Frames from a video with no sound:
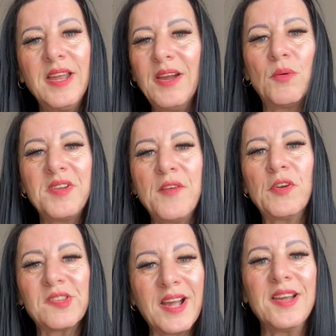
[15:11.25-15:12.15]
it will
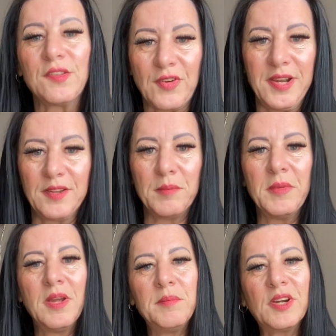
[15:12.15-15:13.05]
never satisfy them
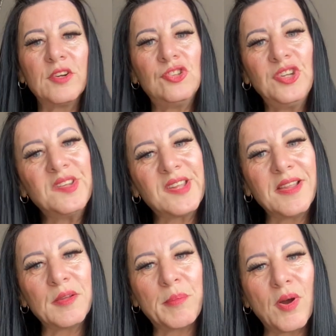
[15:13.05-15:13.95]
because she
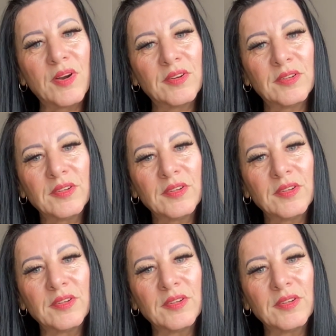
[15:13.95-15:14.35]
set the bar.